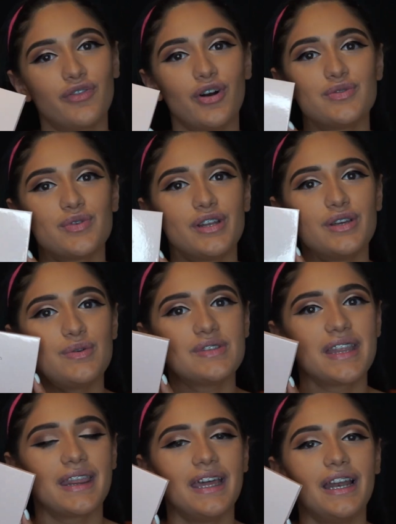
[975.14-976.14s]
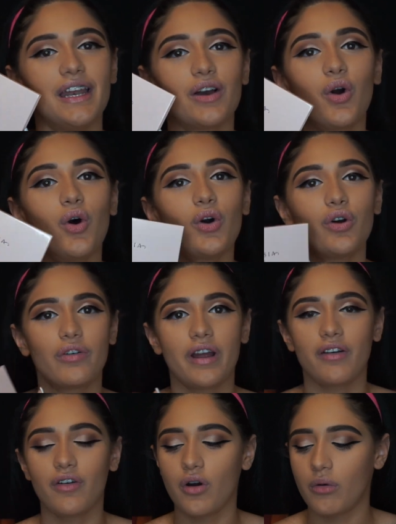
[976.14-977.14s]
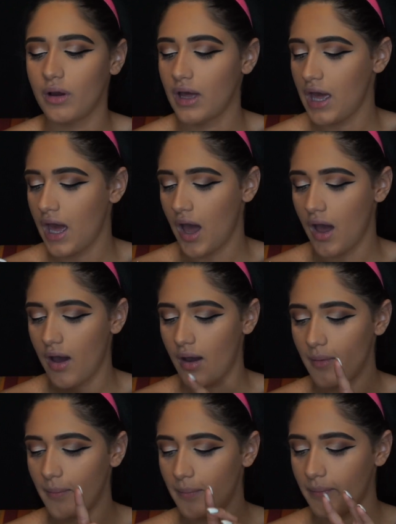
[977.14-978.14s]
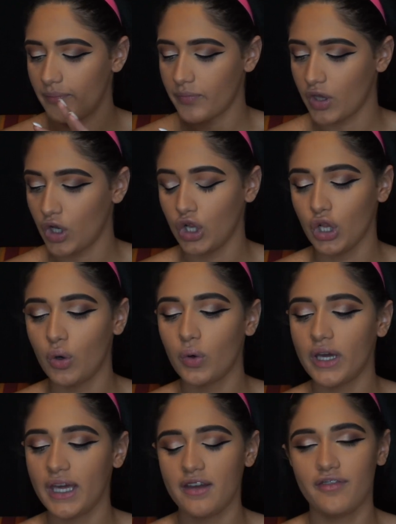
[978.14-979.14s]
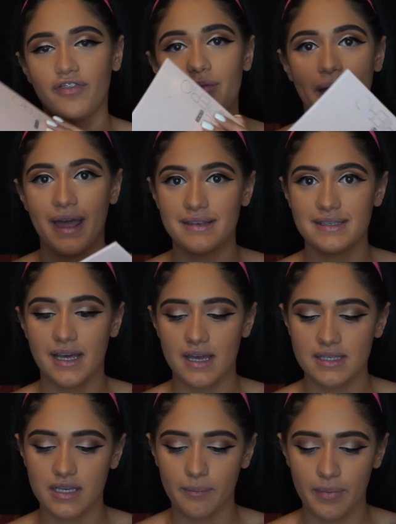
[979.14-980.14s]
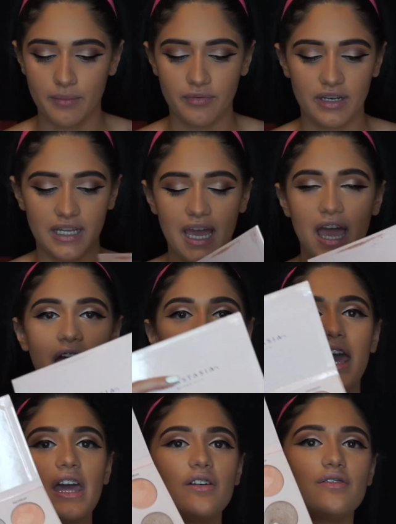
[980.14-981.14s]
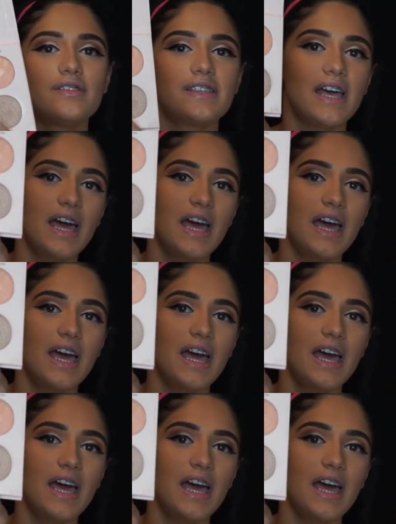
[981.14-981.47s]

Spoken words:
of course we're going to use the Nicole Guerrero Glow Kit from Anastasia Beverly Hills,